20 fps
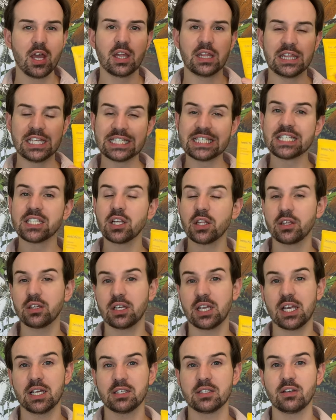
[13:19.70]
This is not the
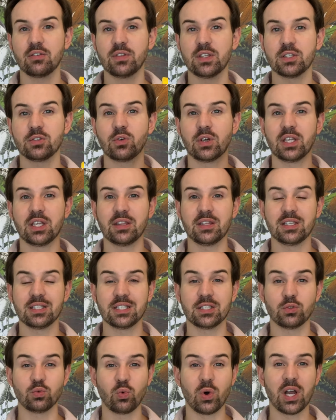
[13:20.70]
case of this one, and this
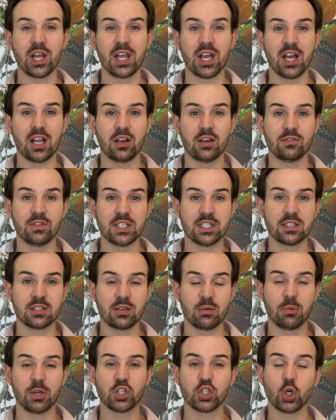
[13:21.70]
is why I love it
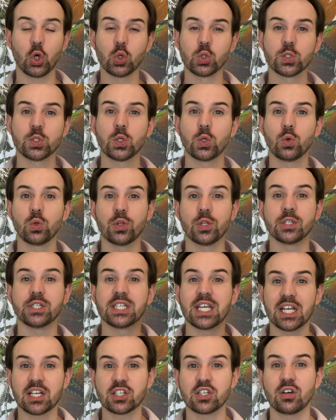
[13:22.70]
so much. Also, the
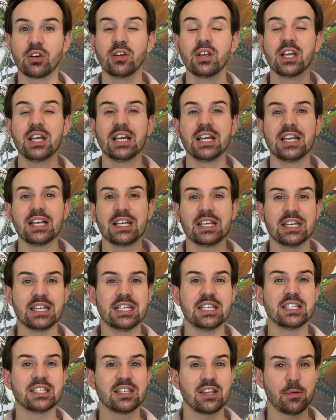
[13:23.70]
texture
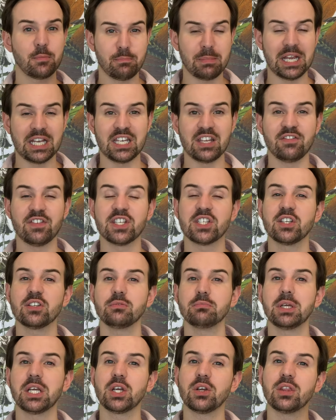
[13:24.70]
is
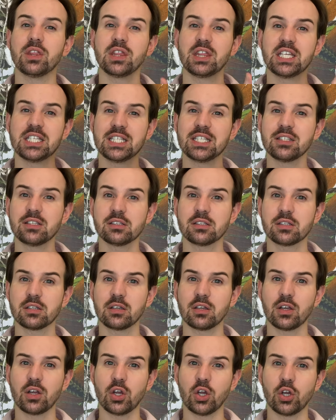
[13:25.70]
magnificent, because this is a
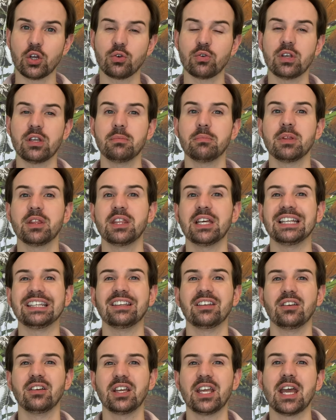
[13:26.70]
a cream
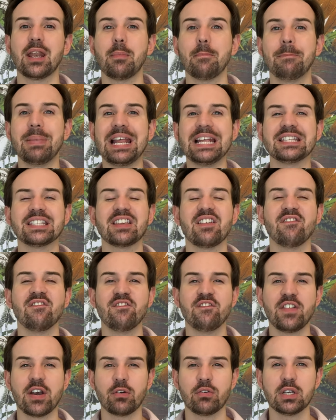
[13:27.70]
that, again, blends
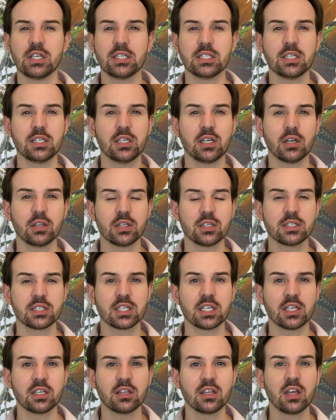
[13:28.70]
very easily on the
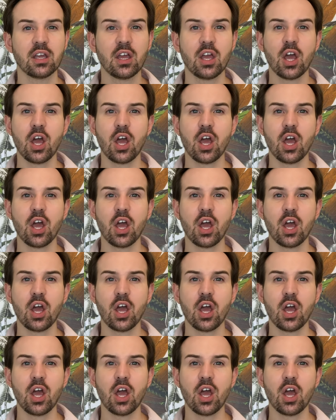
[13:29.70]
skin,